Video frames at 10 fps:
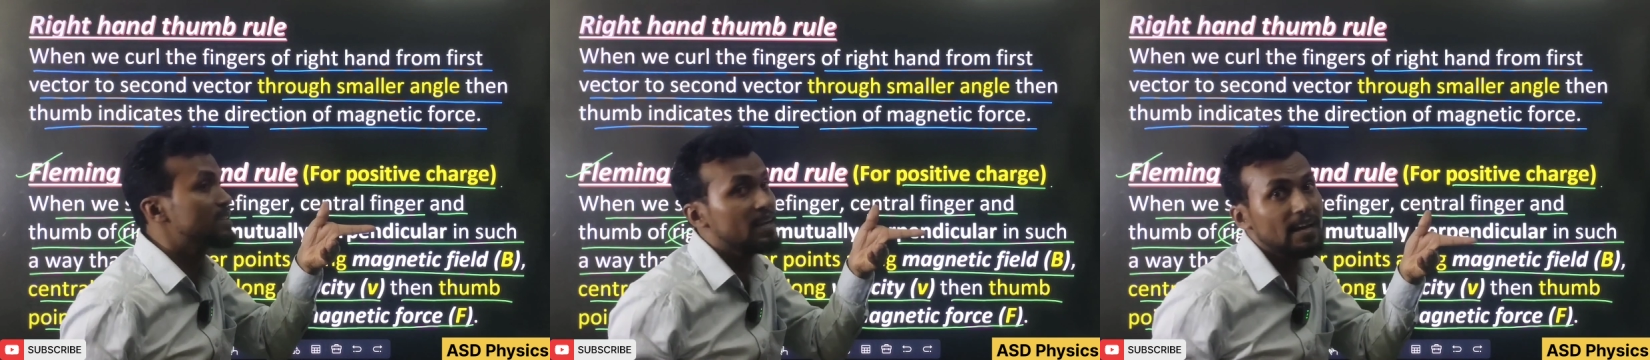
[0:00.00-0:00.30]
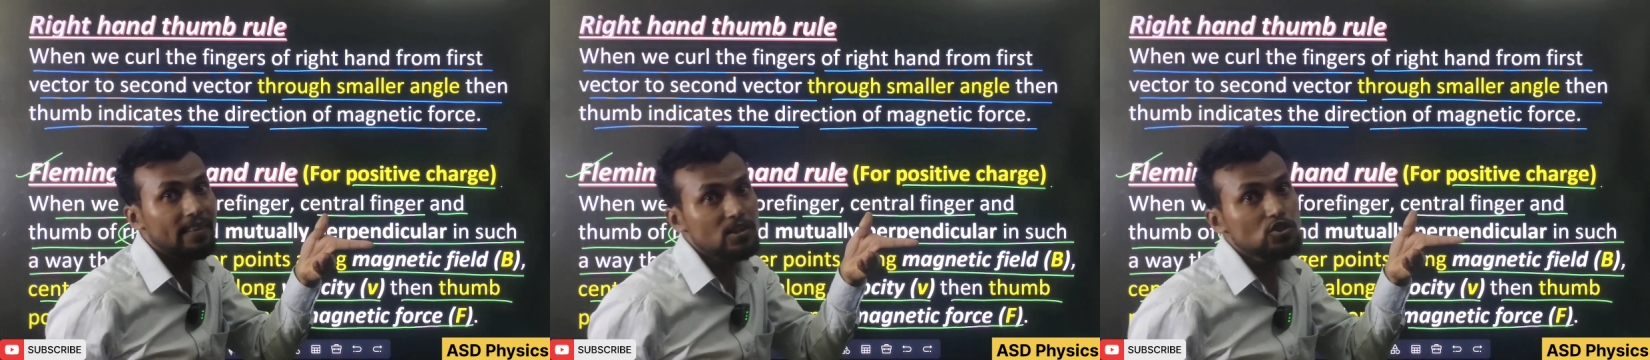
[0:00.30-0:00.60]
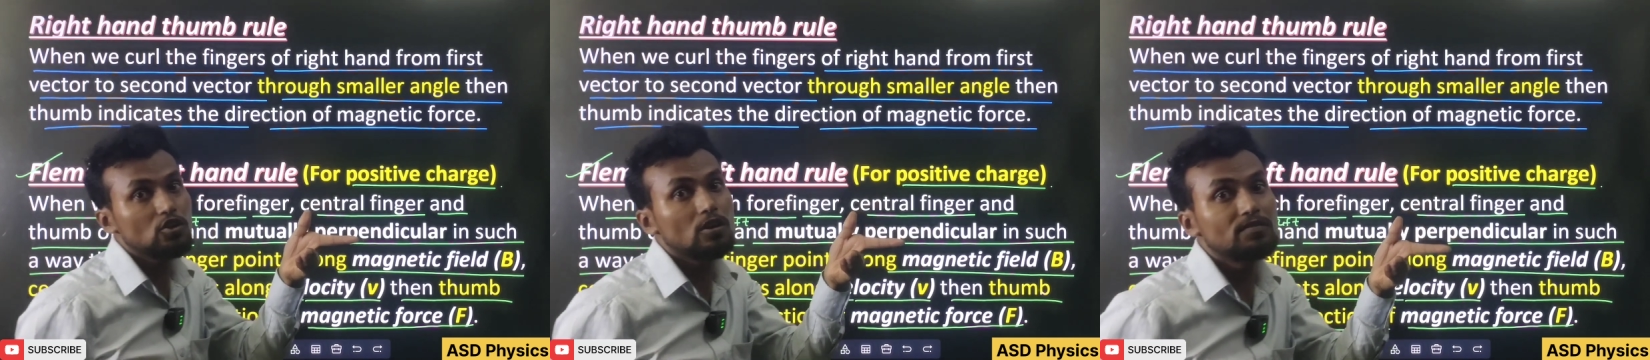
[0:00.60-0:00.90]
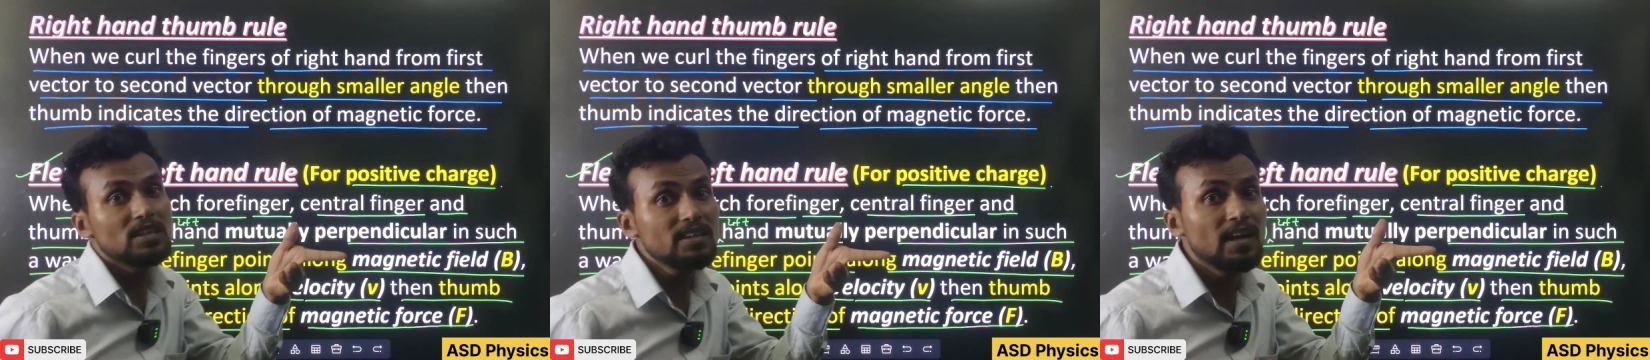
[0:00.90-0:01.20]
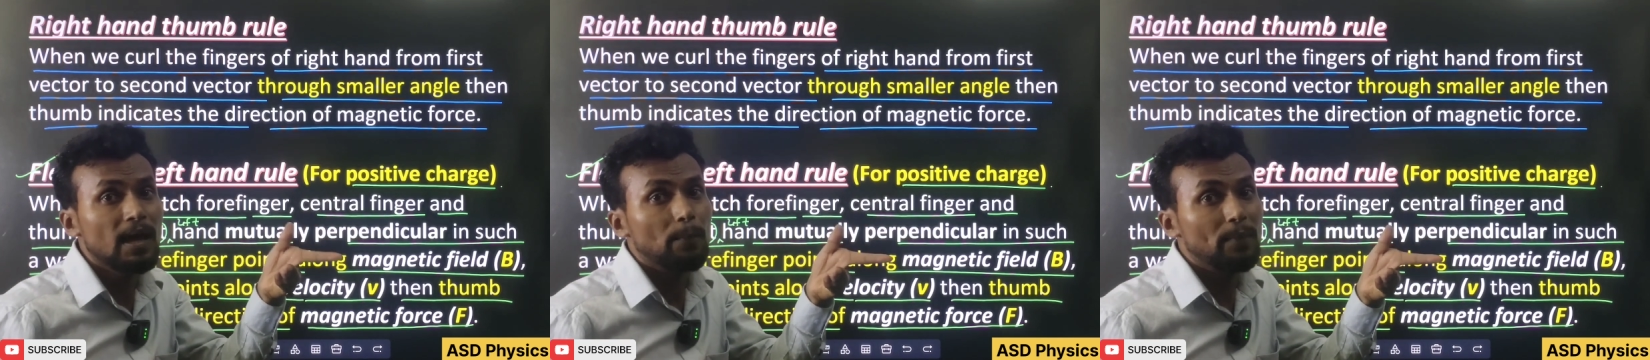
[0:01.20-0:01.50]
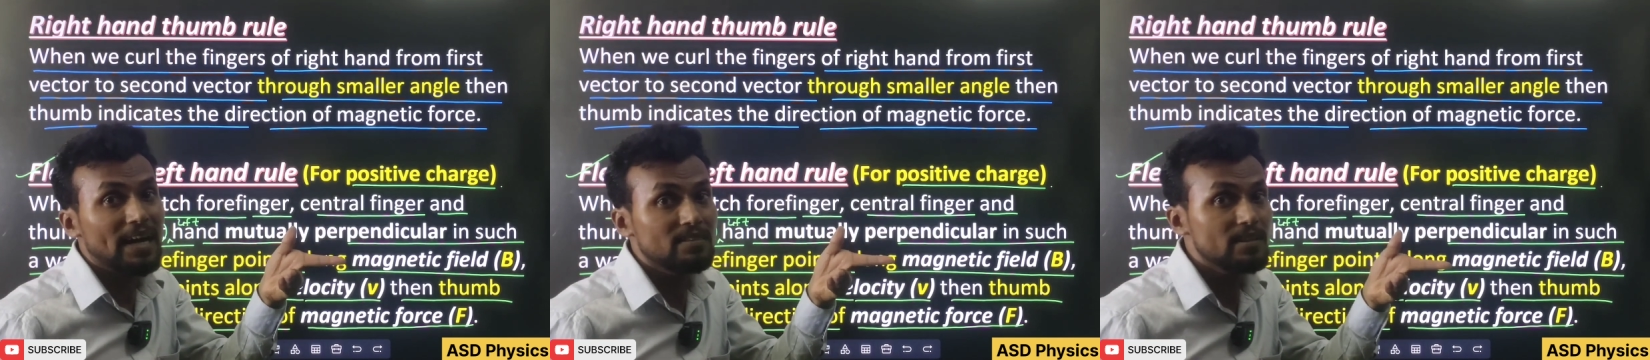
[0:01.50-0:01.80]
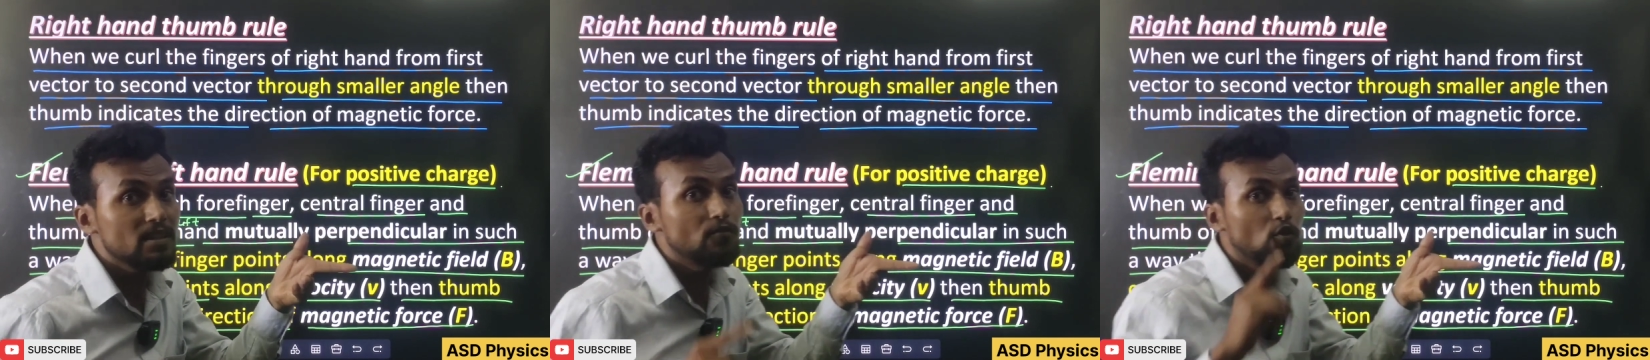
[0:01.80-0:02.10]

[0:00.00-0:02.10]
the direction of the magnetic